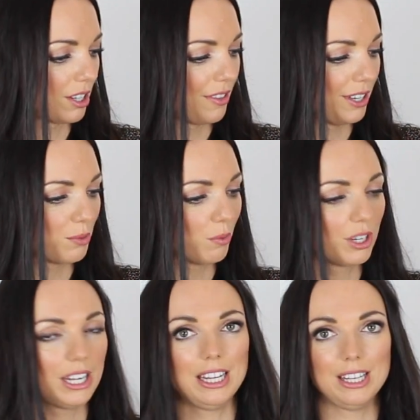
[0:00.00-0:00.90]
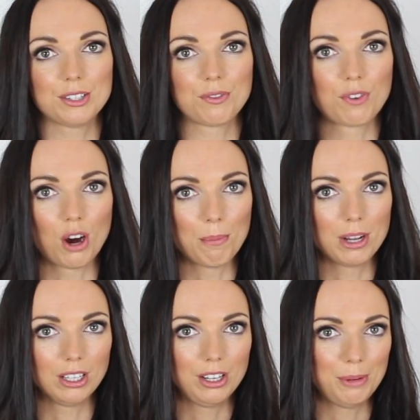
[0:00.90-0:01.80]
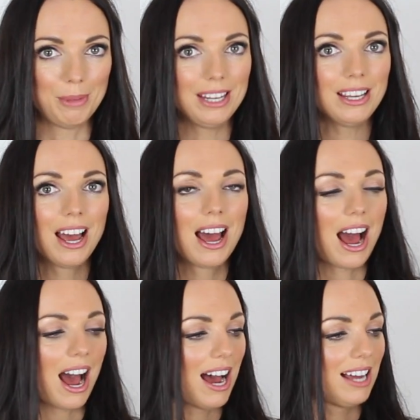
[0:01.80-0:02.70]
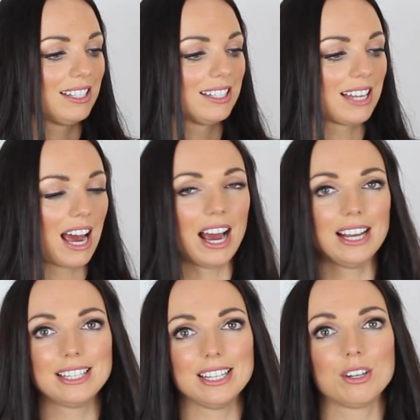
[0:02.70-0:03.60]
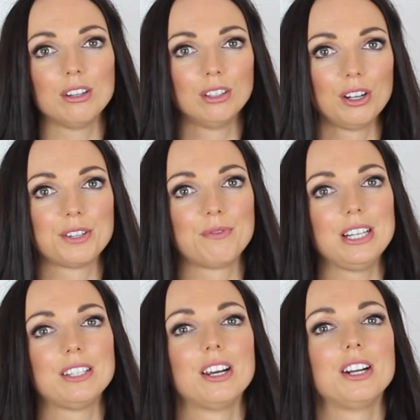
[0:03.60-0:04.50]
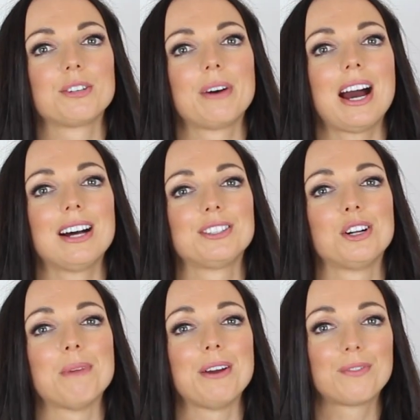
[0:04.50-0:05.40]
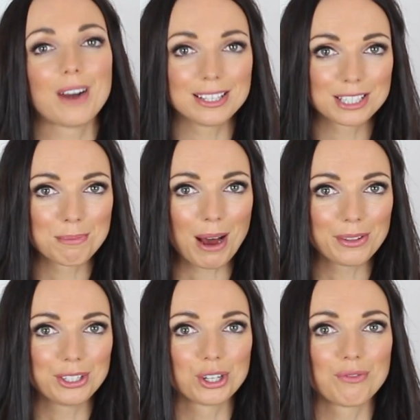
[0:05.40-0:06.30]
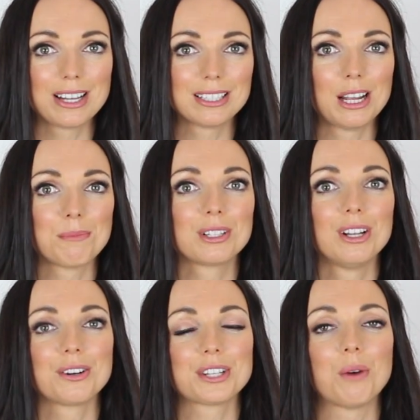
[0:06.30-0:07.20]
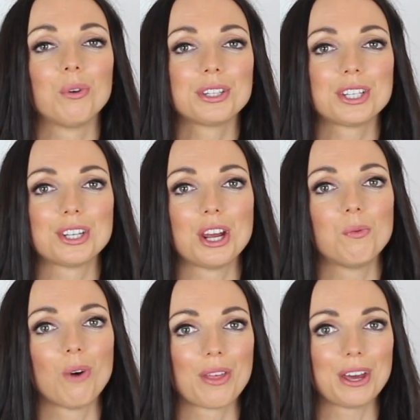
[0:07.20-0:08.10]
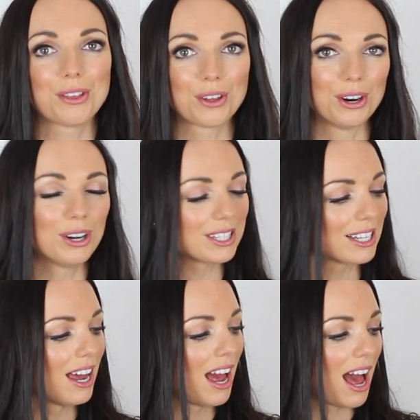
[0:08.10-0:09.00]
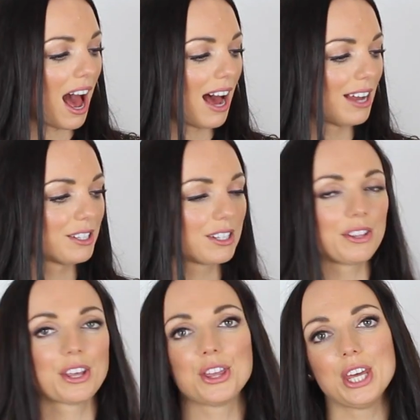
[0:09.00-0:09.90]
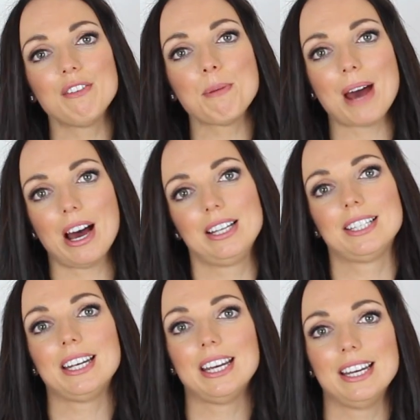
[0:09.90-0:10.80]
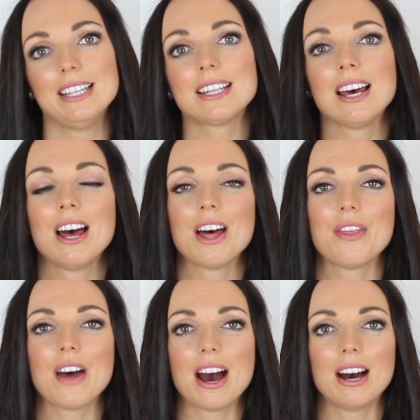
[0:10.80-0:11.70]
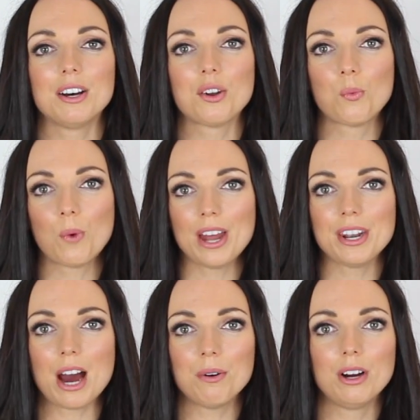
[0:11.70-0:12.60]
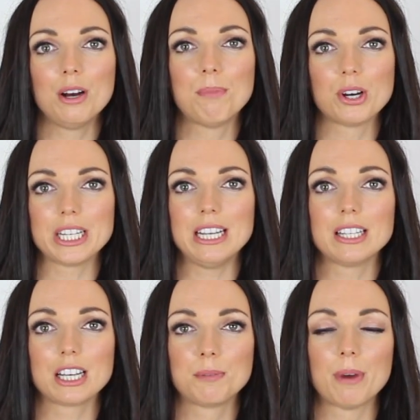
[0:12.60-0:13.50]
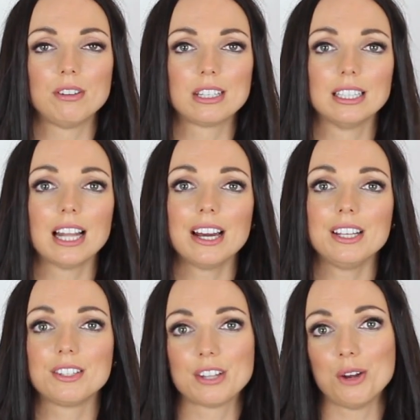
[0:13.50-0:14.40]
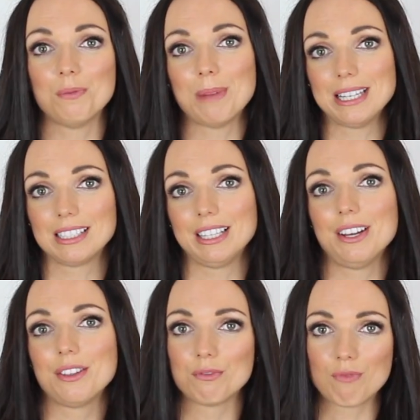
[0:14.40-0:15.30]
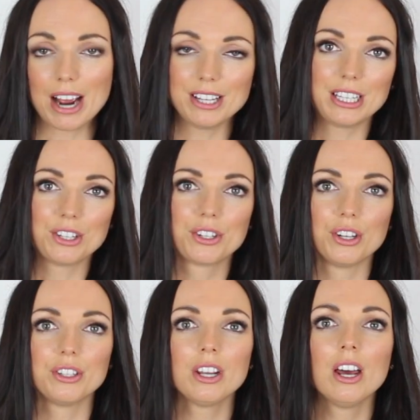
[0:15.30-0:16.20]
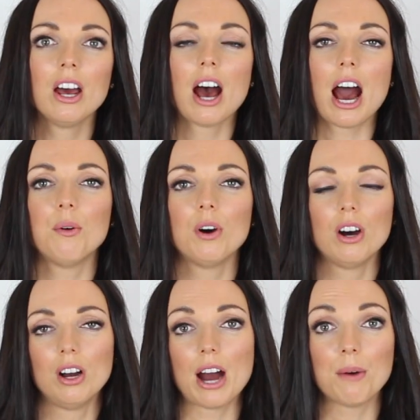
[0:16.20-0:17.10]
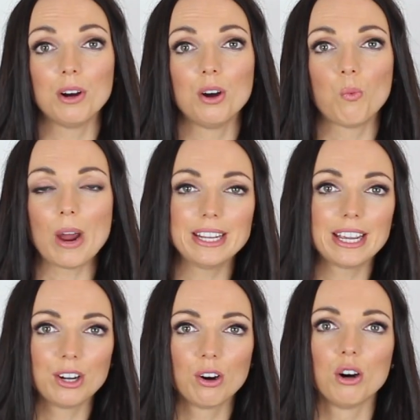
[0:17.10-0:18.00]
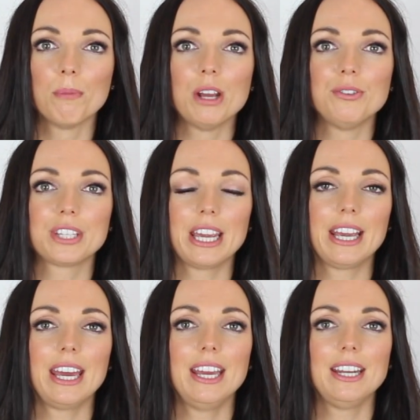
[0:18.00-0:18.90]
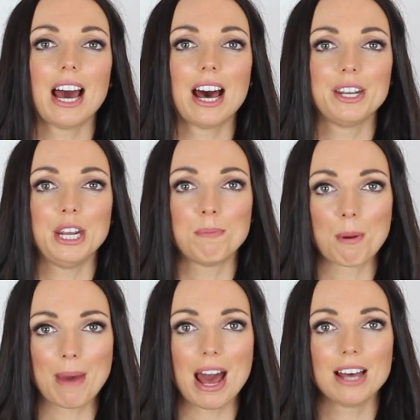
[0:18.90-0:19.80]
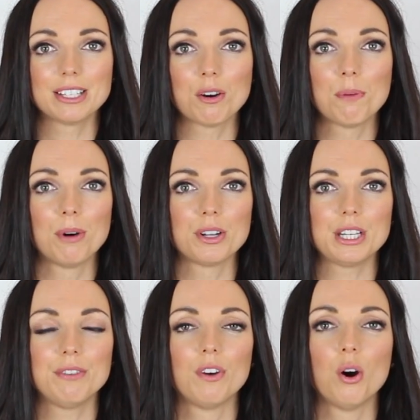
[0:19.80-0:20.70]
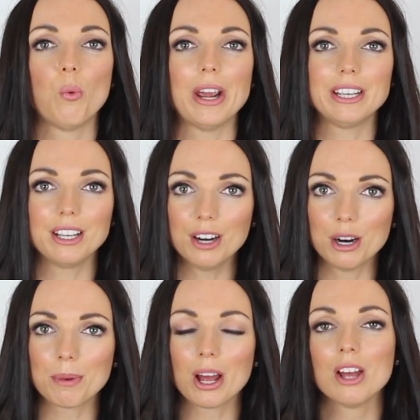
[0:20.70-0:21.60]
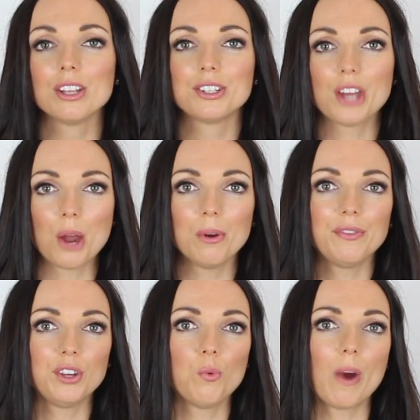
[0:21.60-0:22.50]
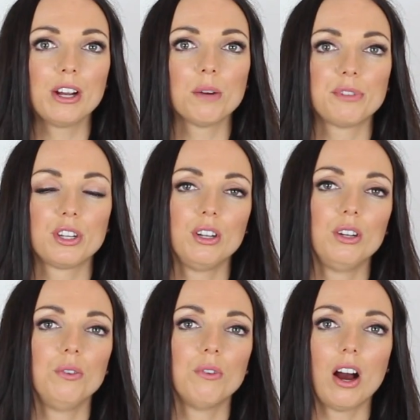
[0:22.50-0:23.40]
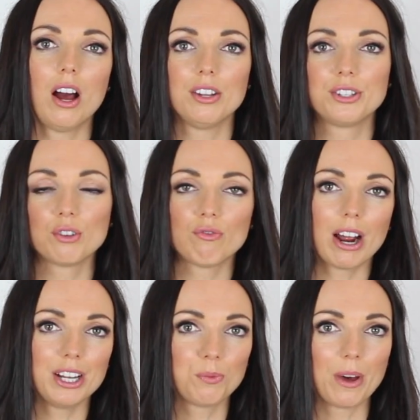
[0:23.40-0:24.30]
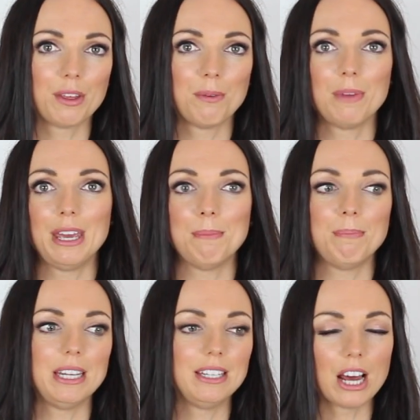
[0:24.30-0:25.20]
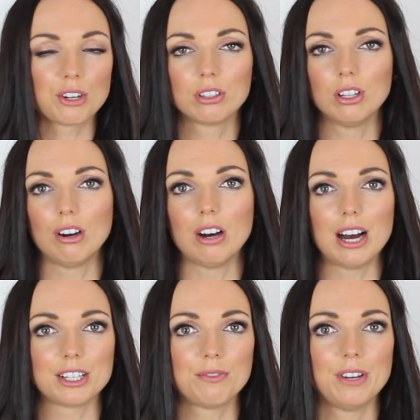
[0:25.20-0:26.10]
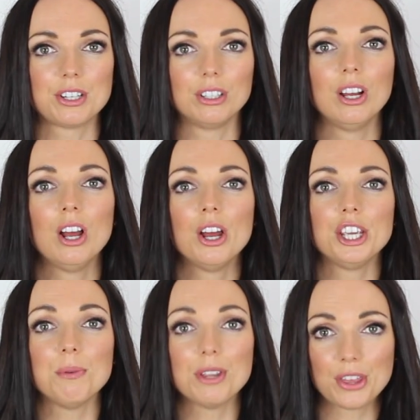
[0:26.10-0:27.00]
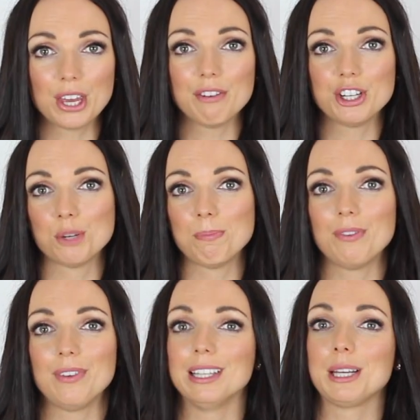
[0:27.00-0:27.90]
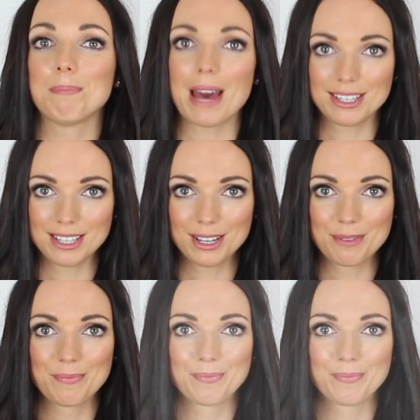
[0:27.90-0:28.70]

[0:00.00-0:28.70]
So this one is from Lumie, and I did a lot of research. So I asked all my friends about these Sunrise alarm clocks. I wanted to know what they thought, and the theory behind it is that when our body is exposed to light, so basically the rising sun, our waking hormones kick in and it prepares our body for waking up. So if you wake up to sunrise, whether it be natural or artificial, you in theory should be feeling better.